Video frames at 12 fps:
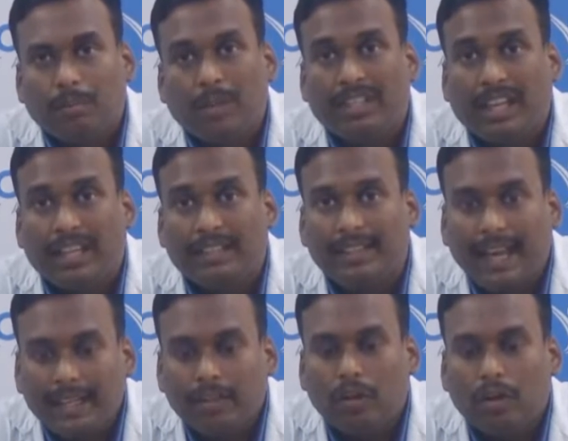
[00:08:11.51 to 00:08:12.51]
but the
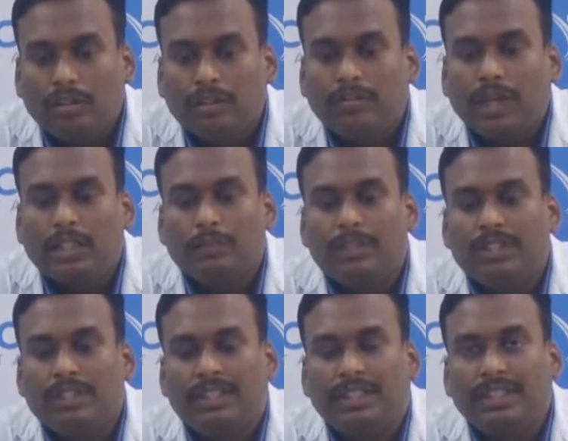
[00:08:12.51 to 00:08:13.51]
exact cause of Alzheimer's
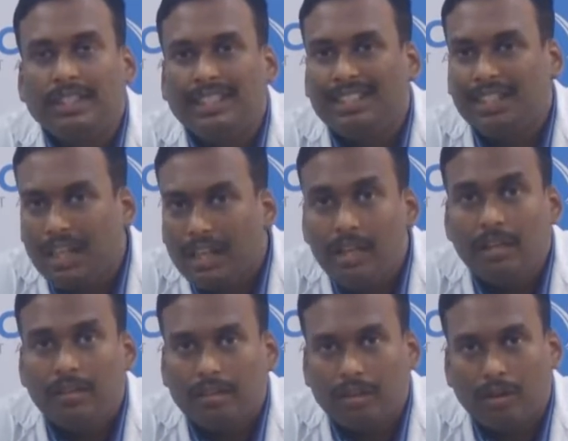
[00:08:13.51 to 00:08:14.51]
disease is still
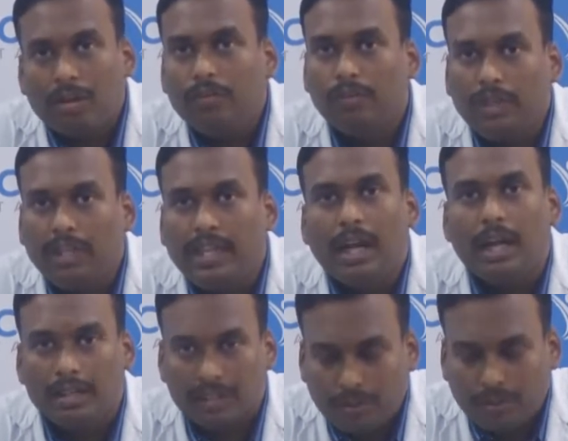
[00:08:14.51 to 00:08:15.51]
not fully
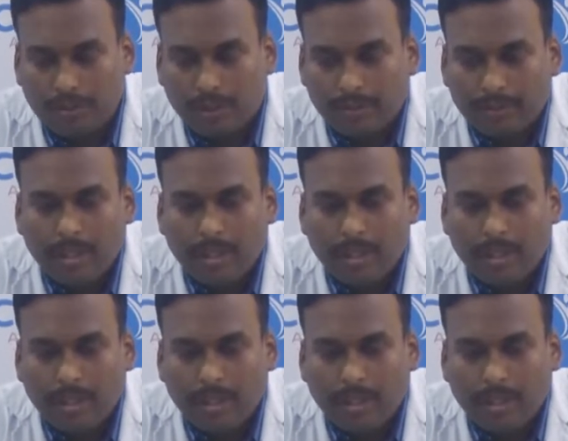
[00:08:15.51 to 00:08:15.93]
understood.